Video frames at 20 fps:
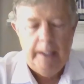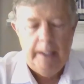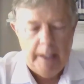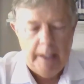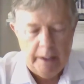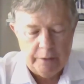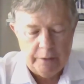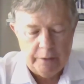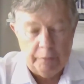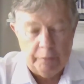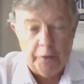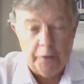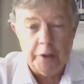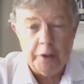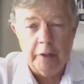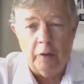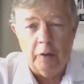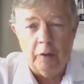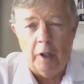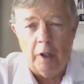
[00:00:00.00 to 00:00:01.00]
Yeah, so
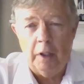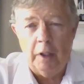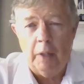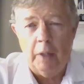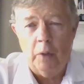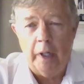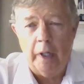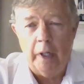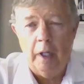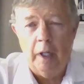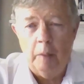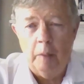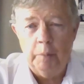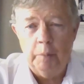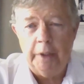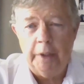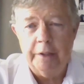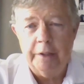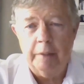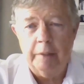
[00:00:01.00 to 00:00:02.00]
first of all, I want to
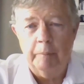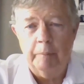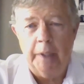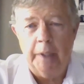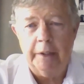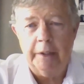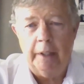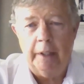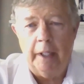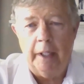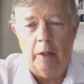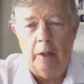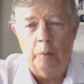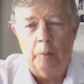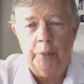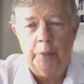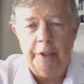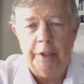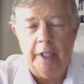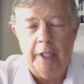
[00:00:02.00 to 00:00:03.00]
humbly submit that I
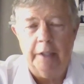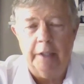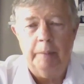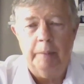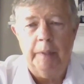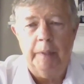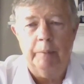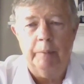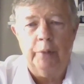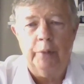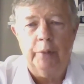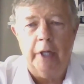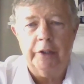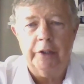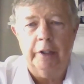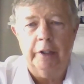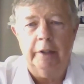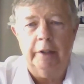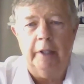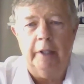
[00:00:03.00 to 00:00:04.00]
don't pretend to be
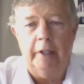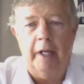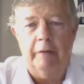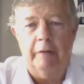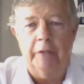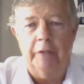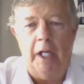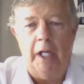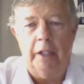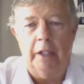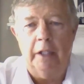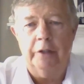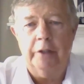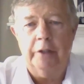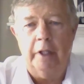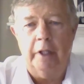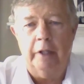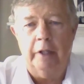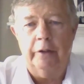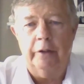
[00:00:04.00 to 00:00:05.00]
prescient and have knowledge
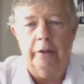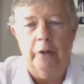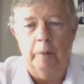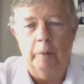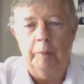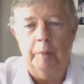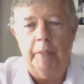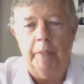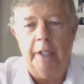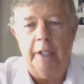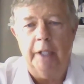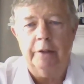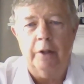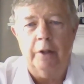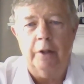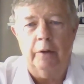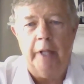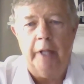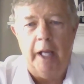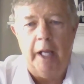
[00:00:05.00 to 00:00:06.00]
that other human beings
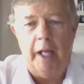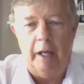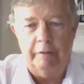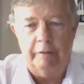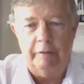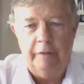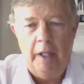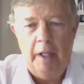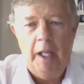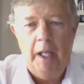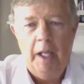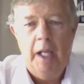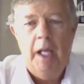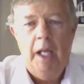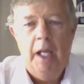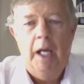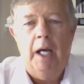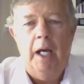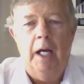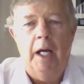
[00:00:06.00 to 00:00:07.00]
don't have.
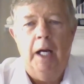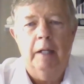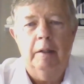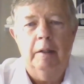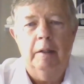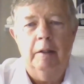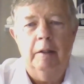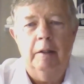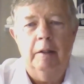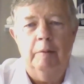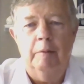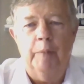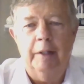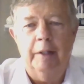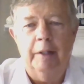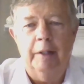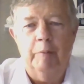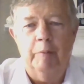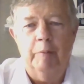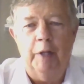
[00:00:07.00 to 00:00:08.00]

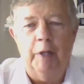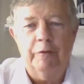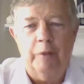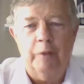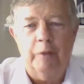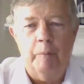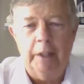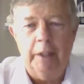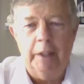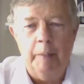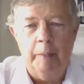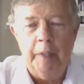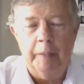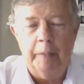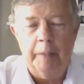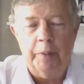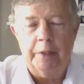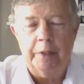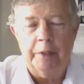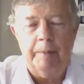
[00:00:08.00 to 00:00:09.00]
But from my
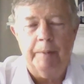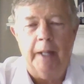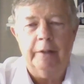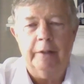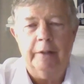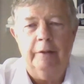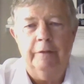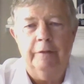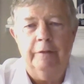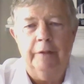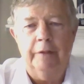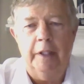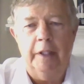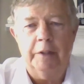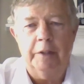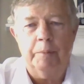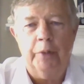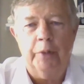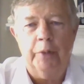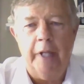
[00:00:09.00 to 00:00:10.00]
limited perspective,
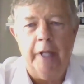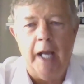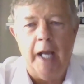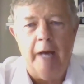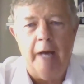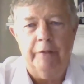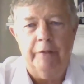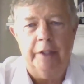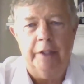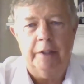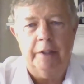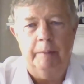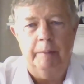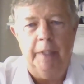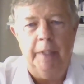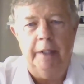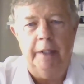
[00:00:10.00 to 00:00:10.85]
it's pretty obvious to me